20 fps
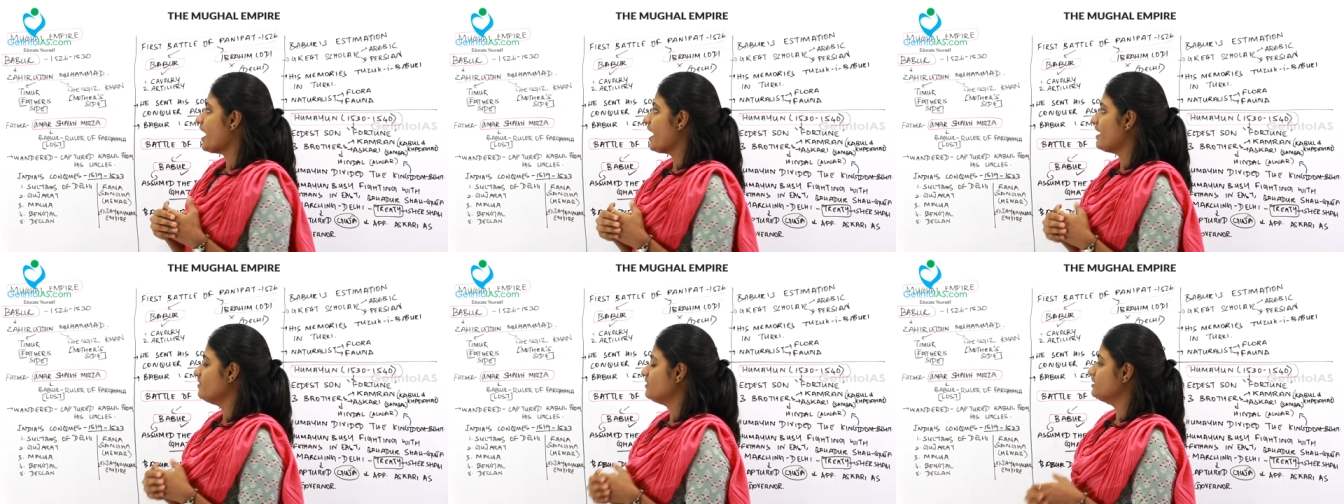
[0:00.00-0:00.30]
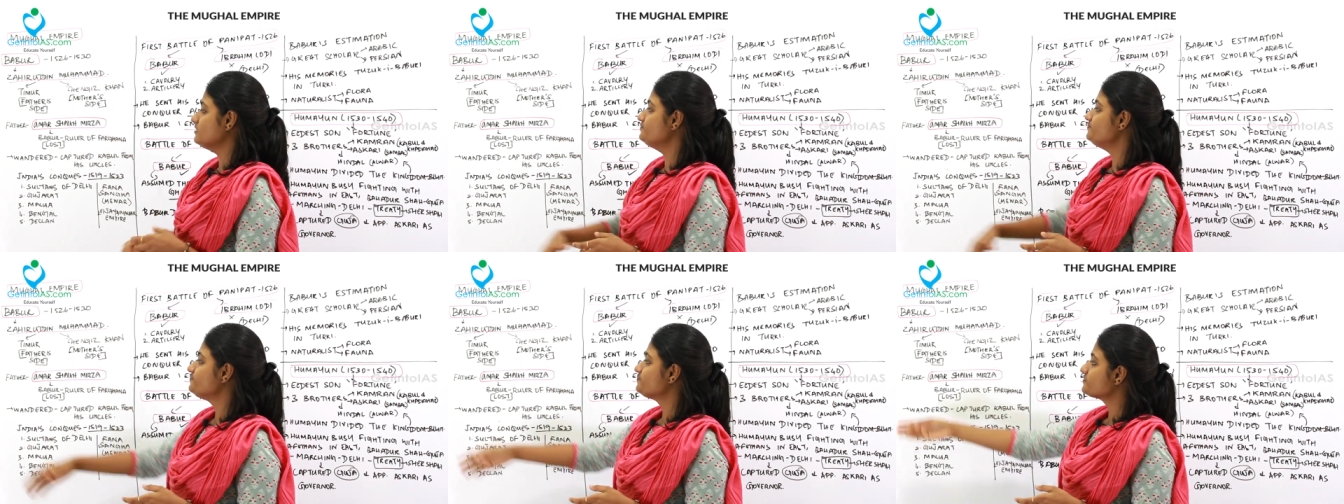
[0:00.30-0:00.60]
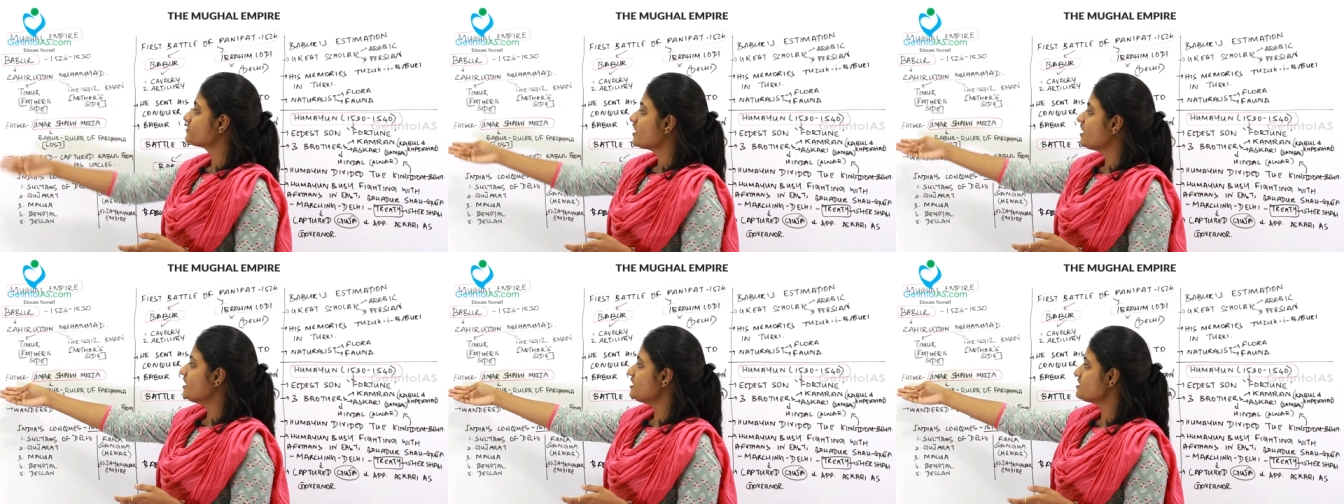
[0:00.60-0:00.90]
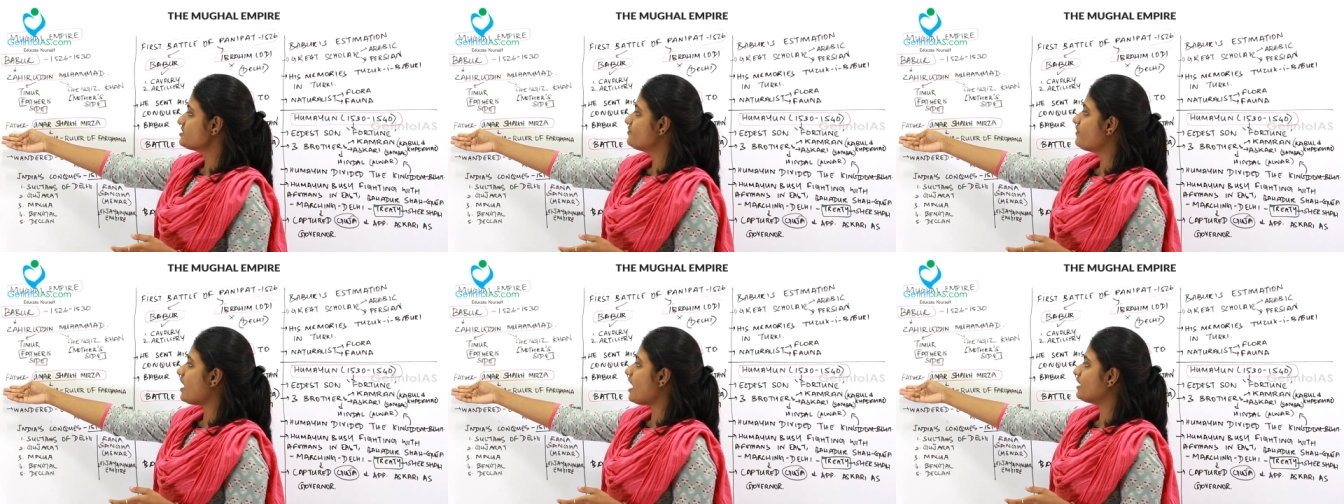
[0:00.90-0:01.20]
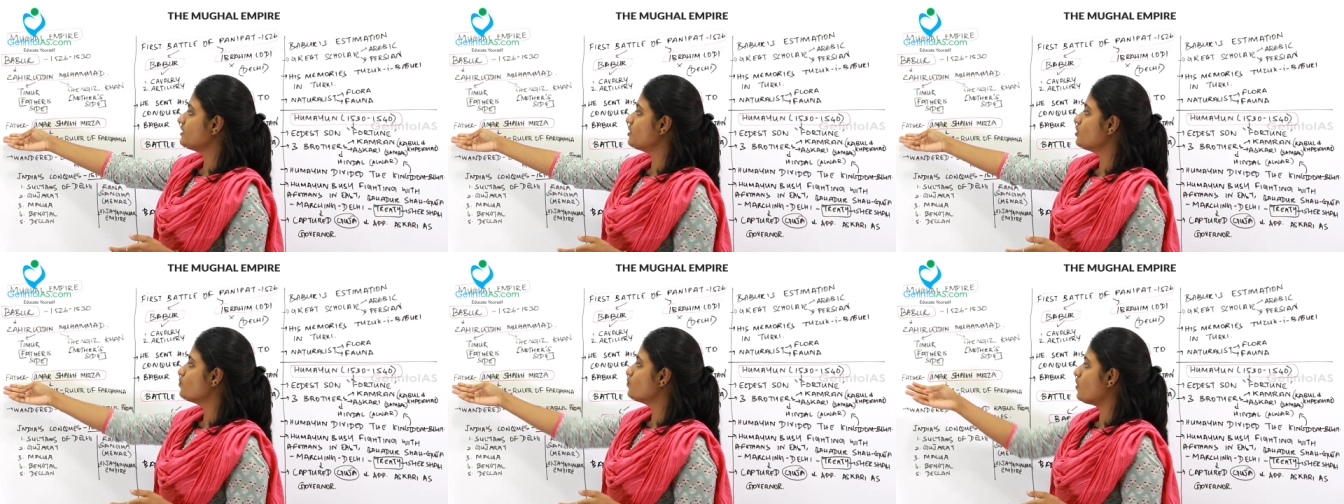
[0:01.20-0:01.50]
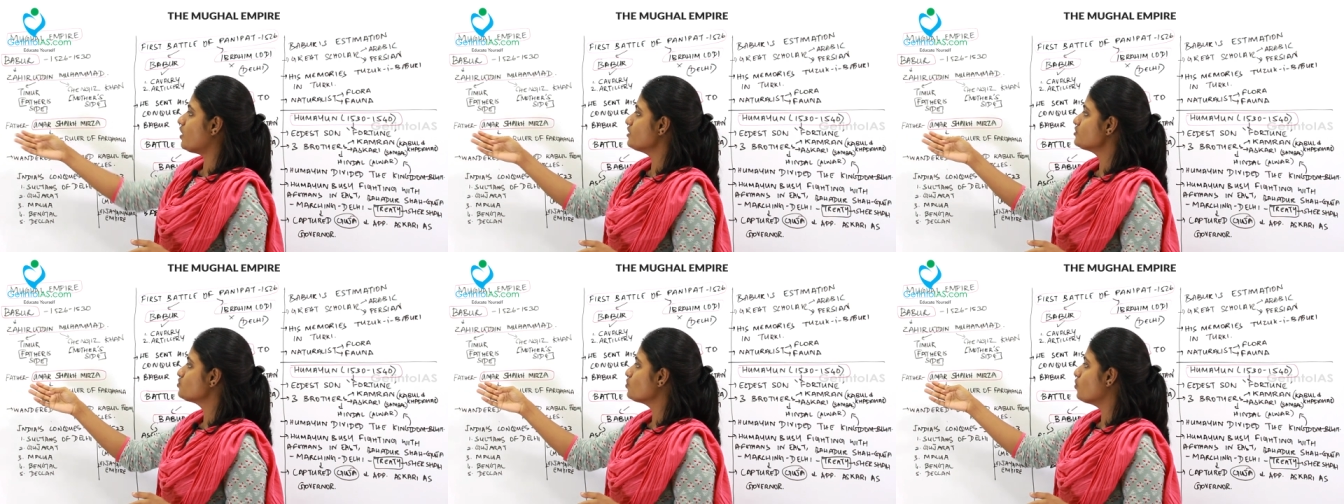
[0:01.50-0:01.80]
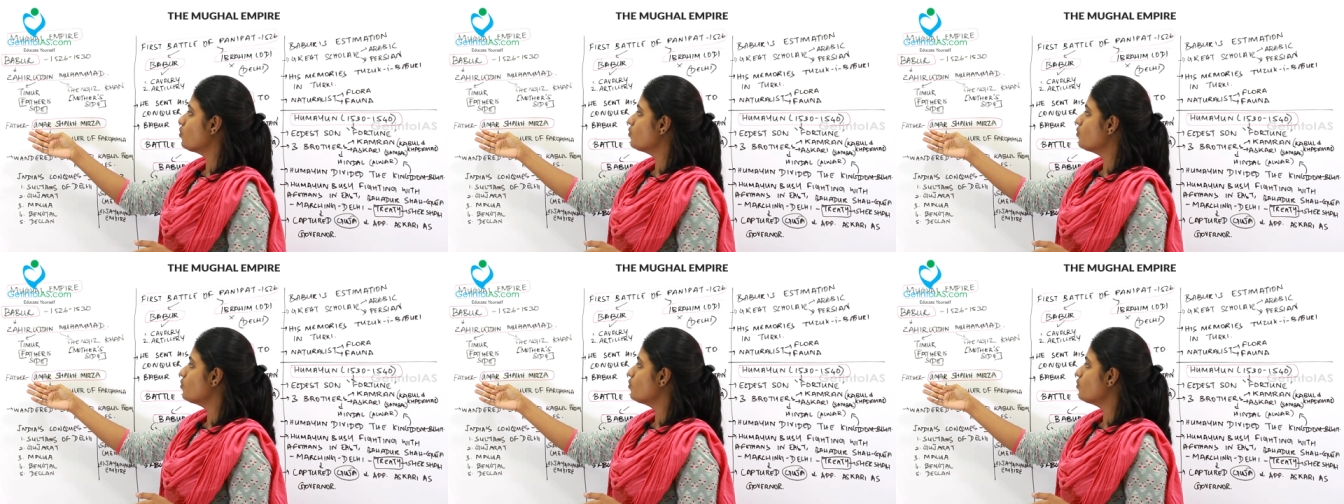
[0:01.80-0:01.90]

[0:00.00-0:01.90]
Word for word: And then his father was